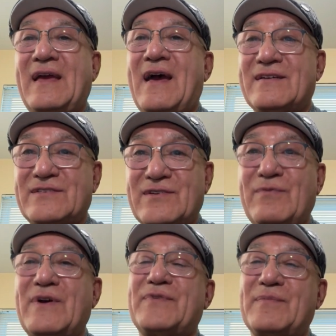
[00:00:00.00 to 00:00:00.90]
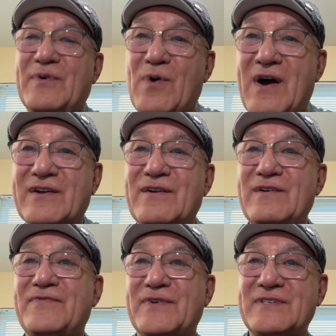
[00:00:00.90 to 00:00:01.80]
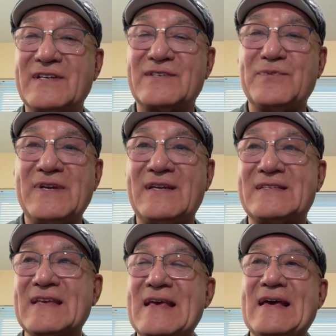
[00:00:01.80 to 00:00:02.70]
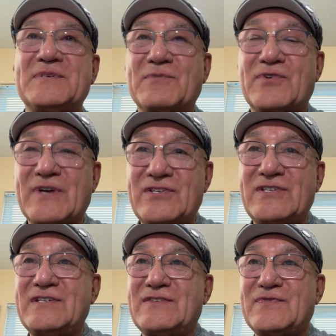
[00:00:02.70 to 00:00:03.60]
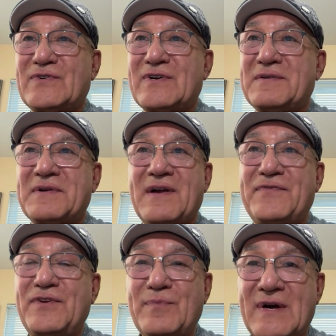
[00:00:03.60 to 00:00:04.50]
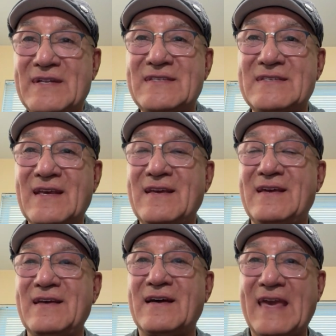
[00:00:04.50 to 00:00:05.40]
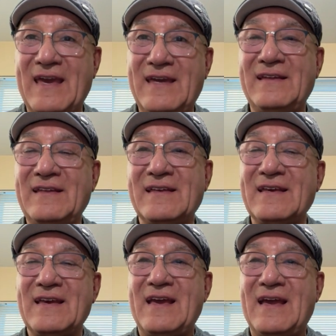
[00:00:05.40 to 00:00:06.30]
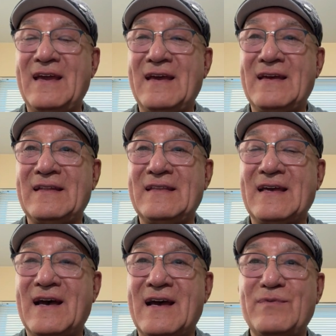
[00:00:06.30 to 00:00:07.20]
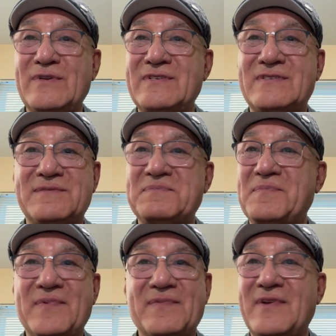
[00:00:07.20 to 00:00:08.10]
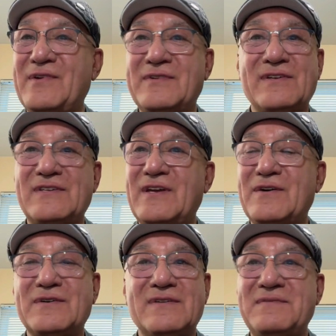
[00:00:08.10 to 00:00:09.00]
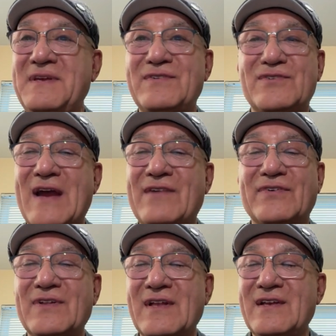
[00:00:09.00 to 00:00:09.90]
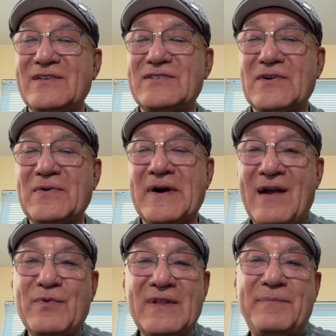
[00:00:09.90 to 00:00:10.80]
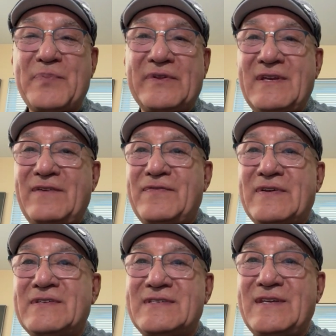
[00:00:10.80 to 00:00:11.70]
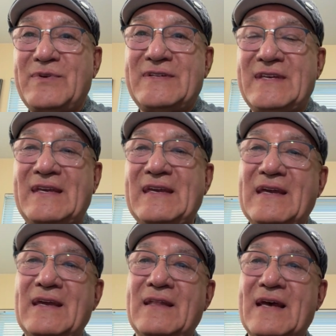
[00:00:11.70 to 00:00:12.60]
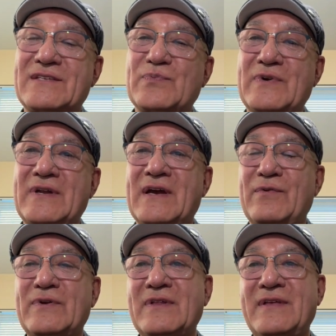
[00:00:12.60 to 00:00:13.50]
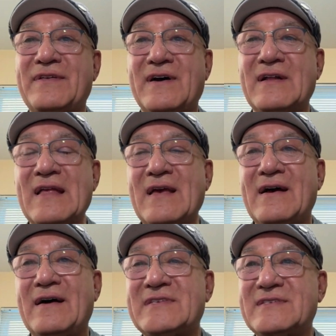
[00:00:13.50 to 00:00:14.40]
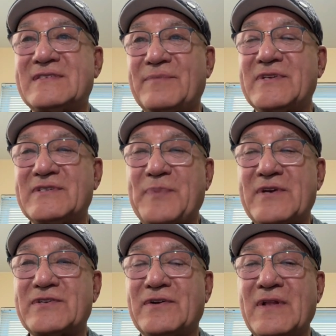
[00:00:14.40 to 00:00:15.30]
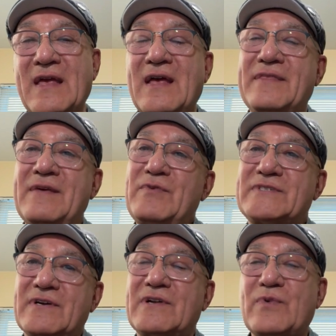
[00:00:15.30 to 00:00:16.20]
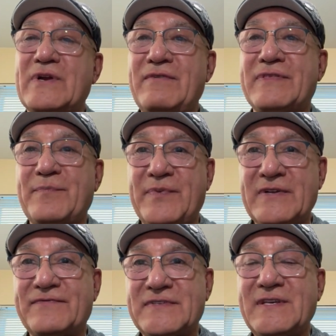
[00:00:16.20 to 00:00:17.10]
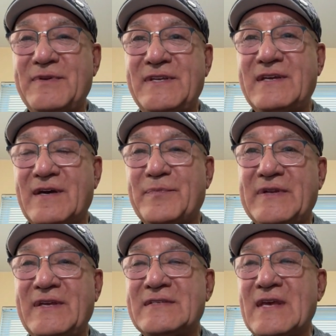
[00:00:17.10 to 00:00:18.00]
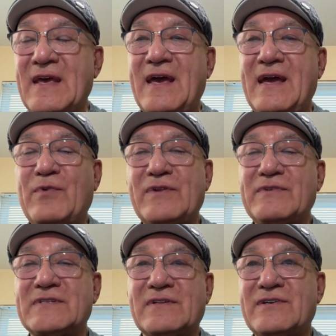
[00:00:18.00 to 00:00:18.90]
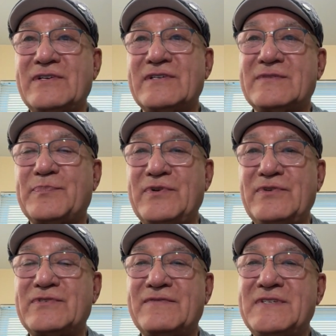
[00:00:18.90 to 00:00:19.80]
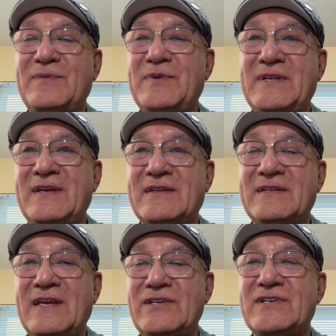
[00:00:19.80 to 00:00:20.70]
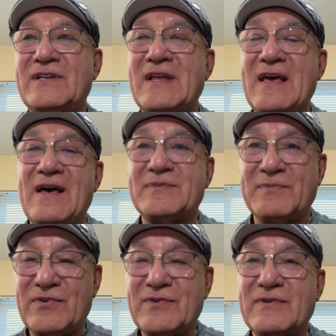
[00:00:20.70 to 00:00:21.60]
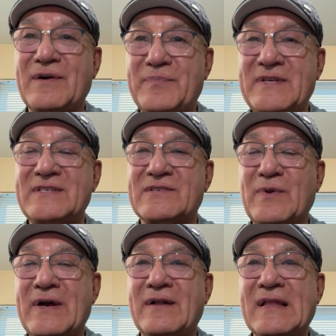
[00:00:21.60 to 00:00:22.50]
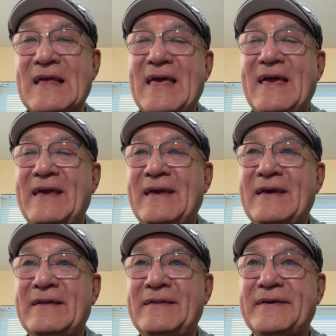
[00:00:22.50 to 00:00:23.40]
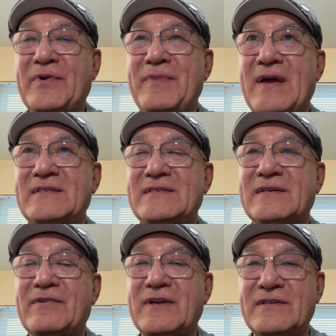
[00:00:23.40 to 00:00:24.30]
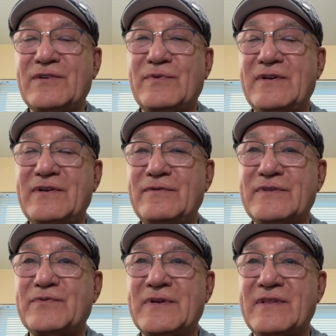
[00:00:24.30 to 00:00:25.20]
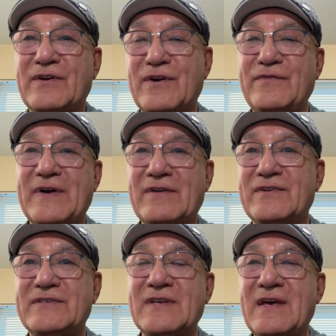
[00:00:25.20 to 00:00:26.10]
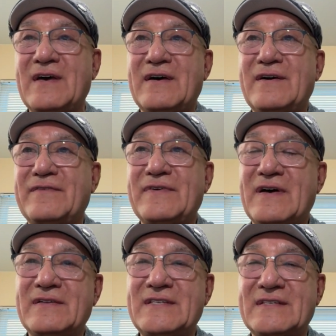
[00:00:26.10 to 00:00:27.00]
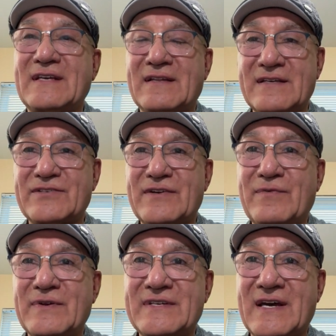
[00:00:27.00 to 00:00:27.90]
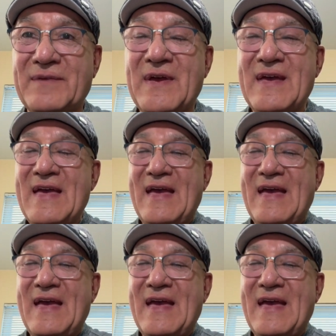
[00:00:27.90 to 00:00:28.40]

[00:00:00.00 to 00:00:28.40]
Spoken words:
Yeah, so I went from a walker for 6 weeks, some crutches for a few months, a cane, and I was good to go to even travel. So I really believe in CBD, and that's when I really thought this is something special. And then we started working with a bunch of CBD companies, and one was the largest producer of CBD in the nation, some local companies as well. And we met Eric Underwood, who was one of the co-founders of Dixie Elixir at one time.